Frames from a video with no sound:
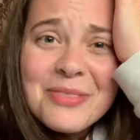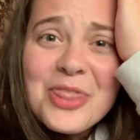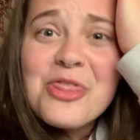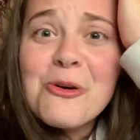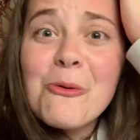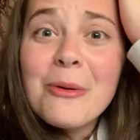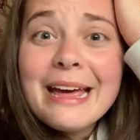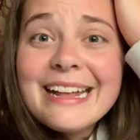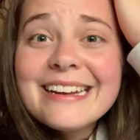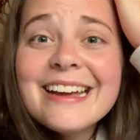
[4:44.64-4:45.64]
The
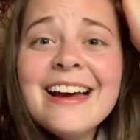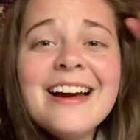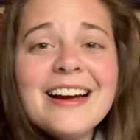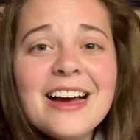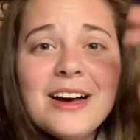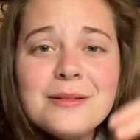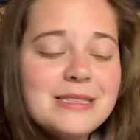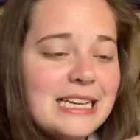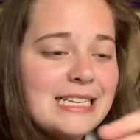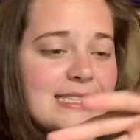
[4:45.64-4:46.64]
wind comes
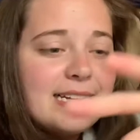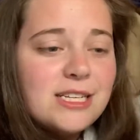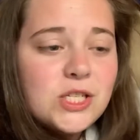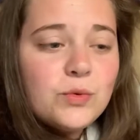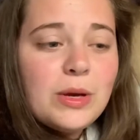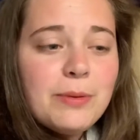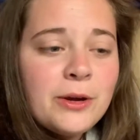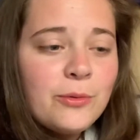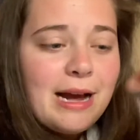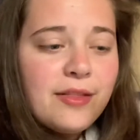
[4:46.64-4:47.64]
and is like sweeping
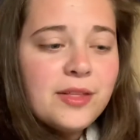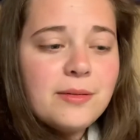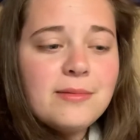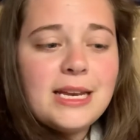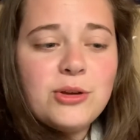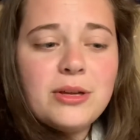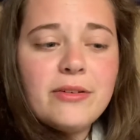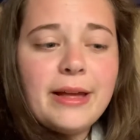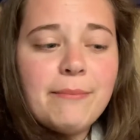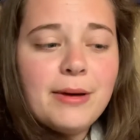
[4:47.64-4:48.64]
around them, and you hear
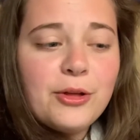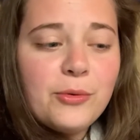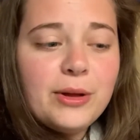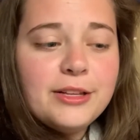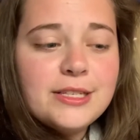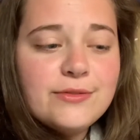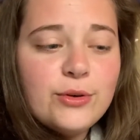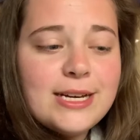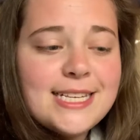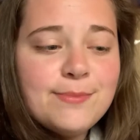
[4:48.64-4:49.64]
like Mother Willow's
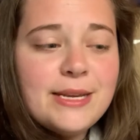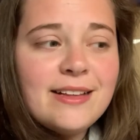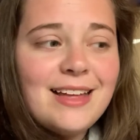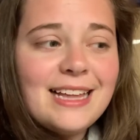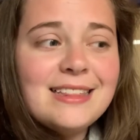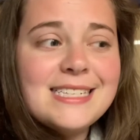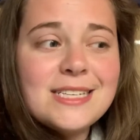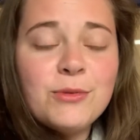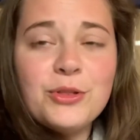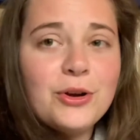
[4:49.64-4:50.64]
voice being like, listen
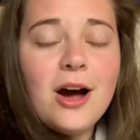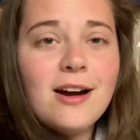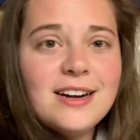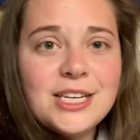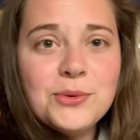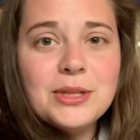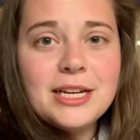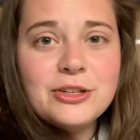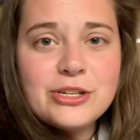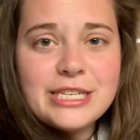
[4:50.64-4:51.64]
with your heart and you will
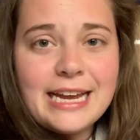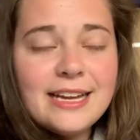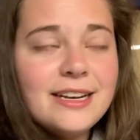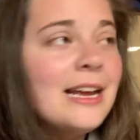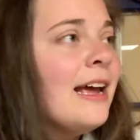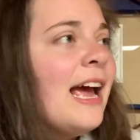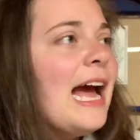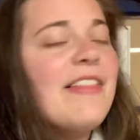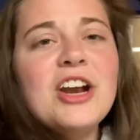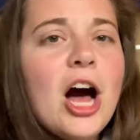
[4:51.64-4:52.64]
understand.
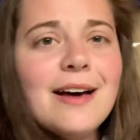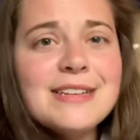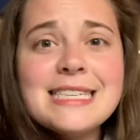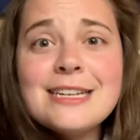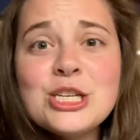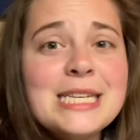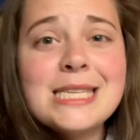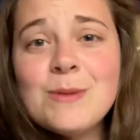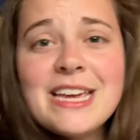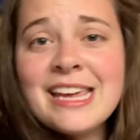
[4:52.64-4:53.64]
And then all of a sudden she's
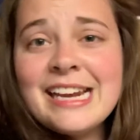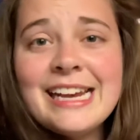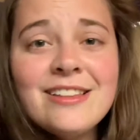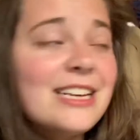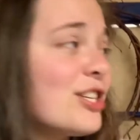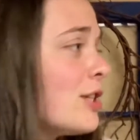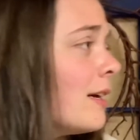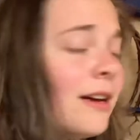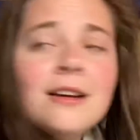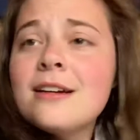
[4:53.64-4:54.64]
speaking in English.
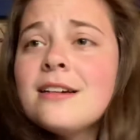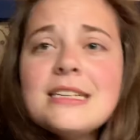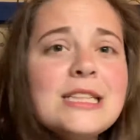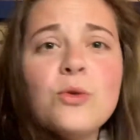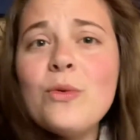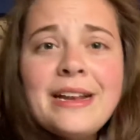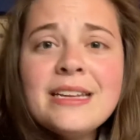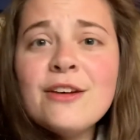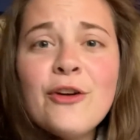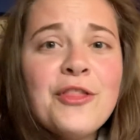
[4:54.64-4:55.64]
Did the wind
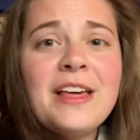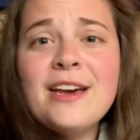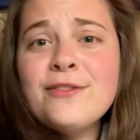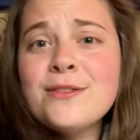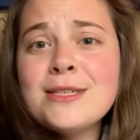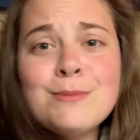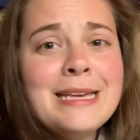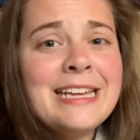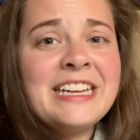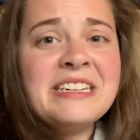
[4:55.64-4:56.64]
give her the gift of
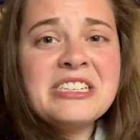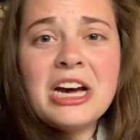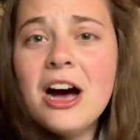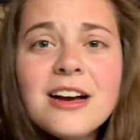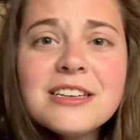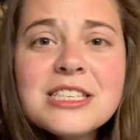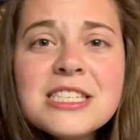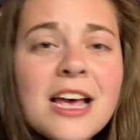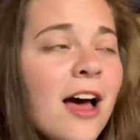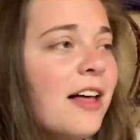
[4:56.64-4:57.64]
speaking in tongues?
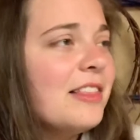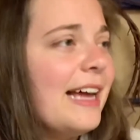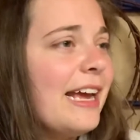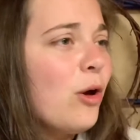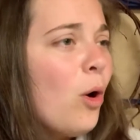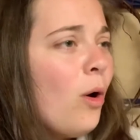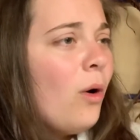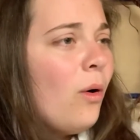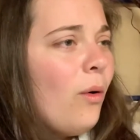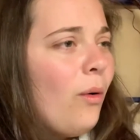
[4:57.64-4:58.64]
Like,
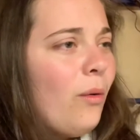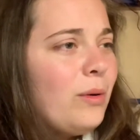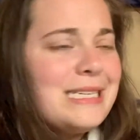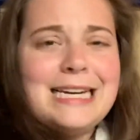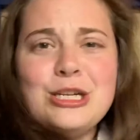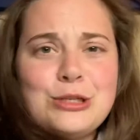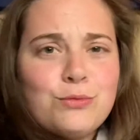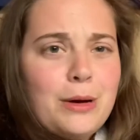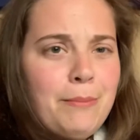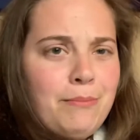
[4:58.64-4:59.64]
Did it just
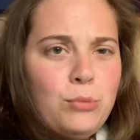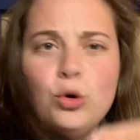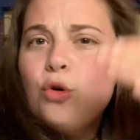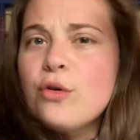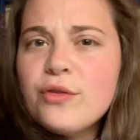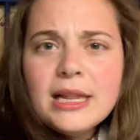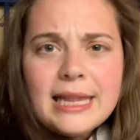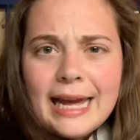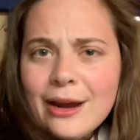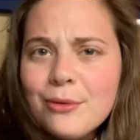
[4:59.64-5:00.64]
remove
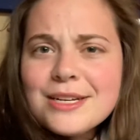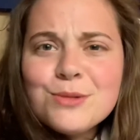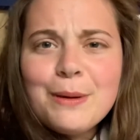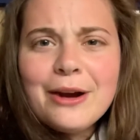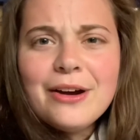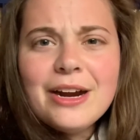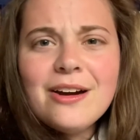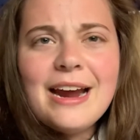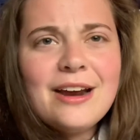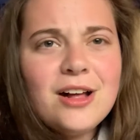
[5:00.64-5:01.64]
language barrier
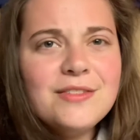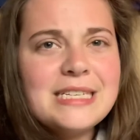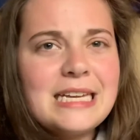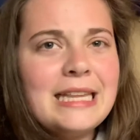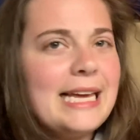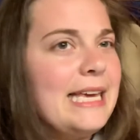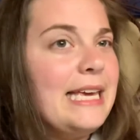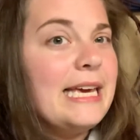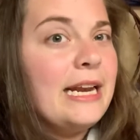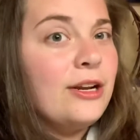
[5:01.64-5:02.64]
and all of a sudden, like, he
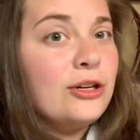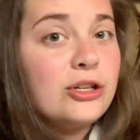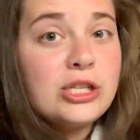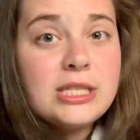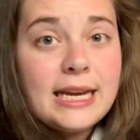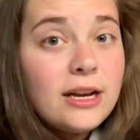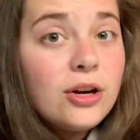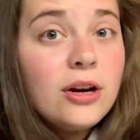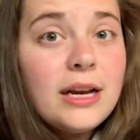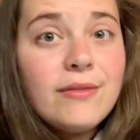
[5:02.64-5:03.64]
can understand
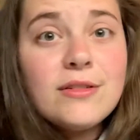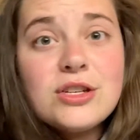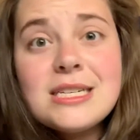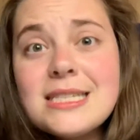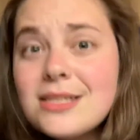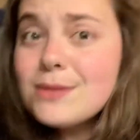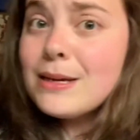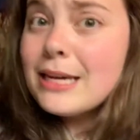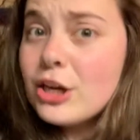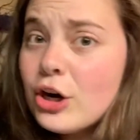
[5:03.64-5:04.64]
her even if she's still
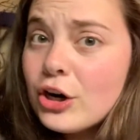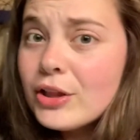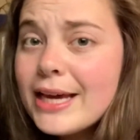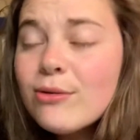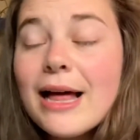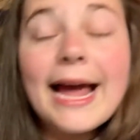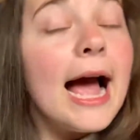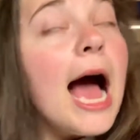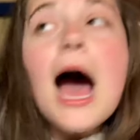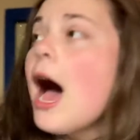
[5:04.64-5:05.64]
speaking in her language? Like,
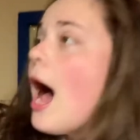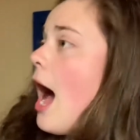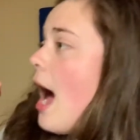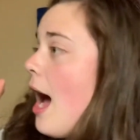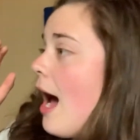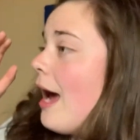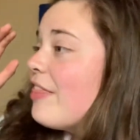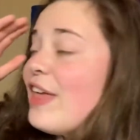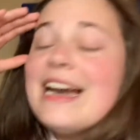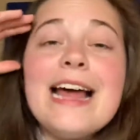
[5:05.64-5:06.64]

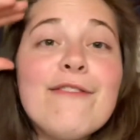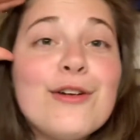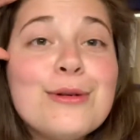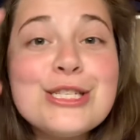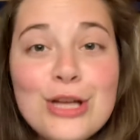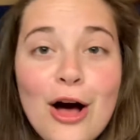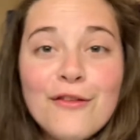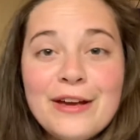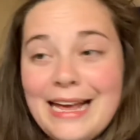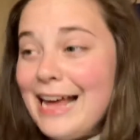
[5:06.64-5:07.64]
they never resolve
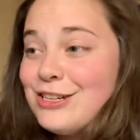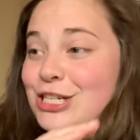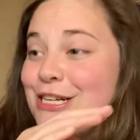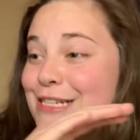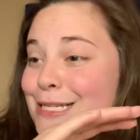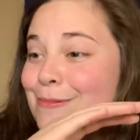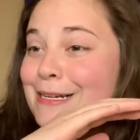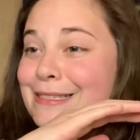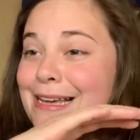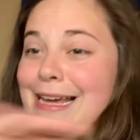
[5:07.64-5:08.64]
it, and she just
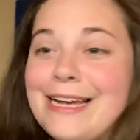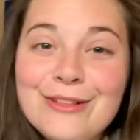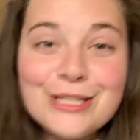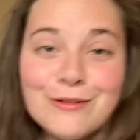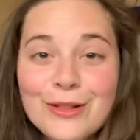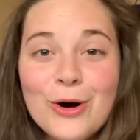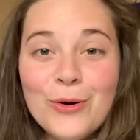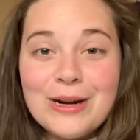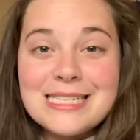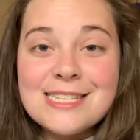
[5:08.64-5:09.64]
speaks English for the whole
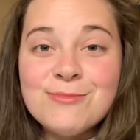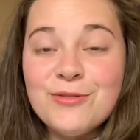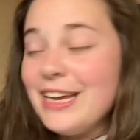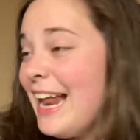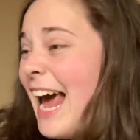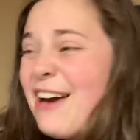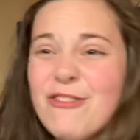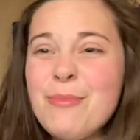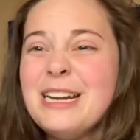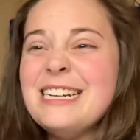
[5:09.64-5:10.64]
rest of the movie, and
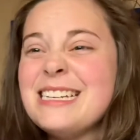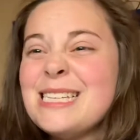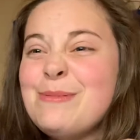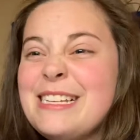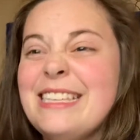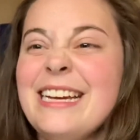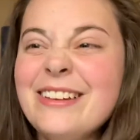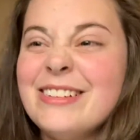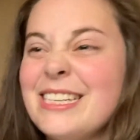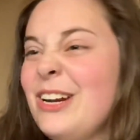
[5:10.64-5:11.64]
everybody just speaks
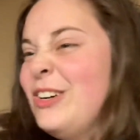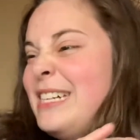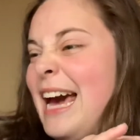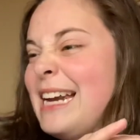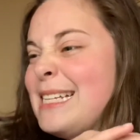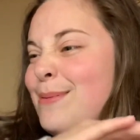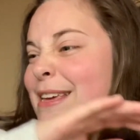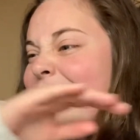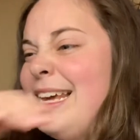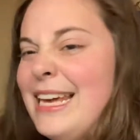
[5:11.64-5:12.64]
English, and her dad is
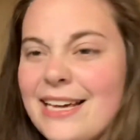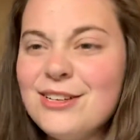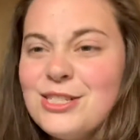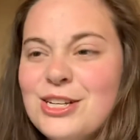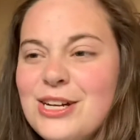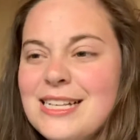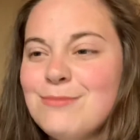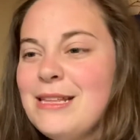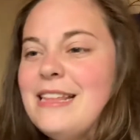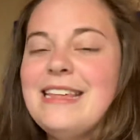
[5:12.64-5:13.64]
speaking English to John
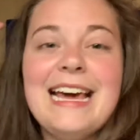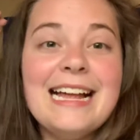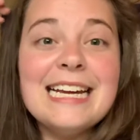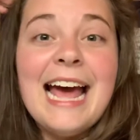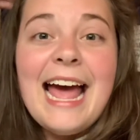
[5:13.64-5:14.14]
Smith at the end.